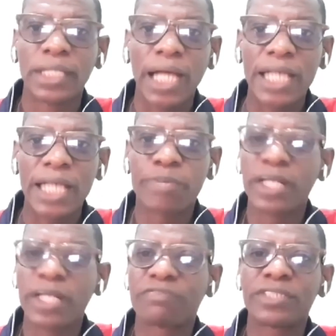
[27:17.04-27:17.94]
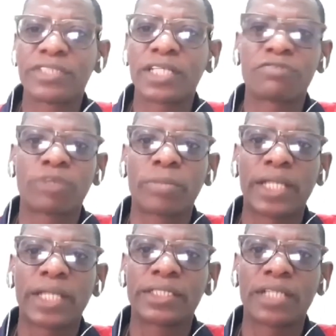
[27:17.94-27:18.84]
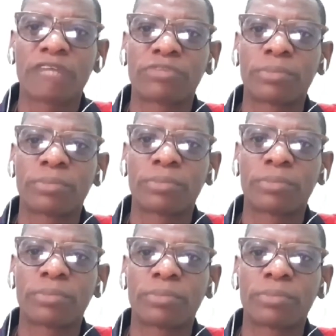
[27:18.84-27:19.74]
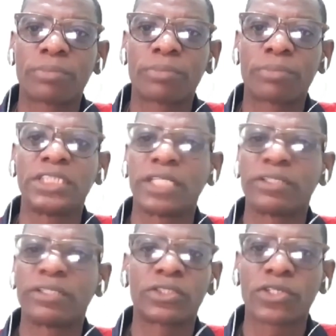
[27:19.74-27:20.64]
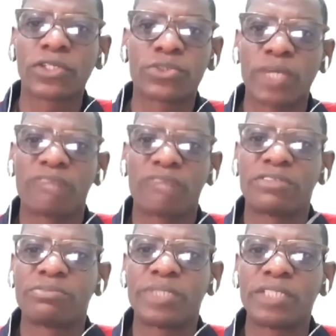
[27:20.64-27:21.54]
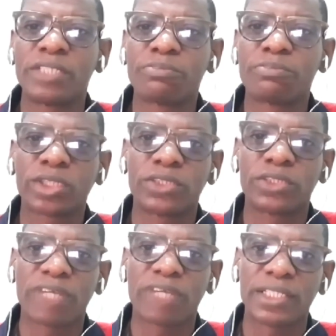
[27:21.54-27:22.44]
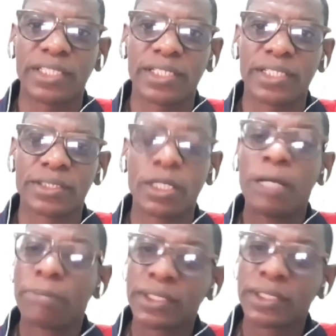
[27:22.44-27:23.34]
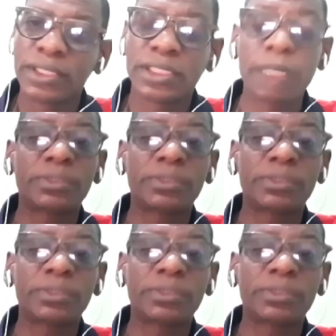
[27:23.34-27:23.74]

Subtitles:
has benefited from Nigeria from all the generators we have been importing over the years. But the same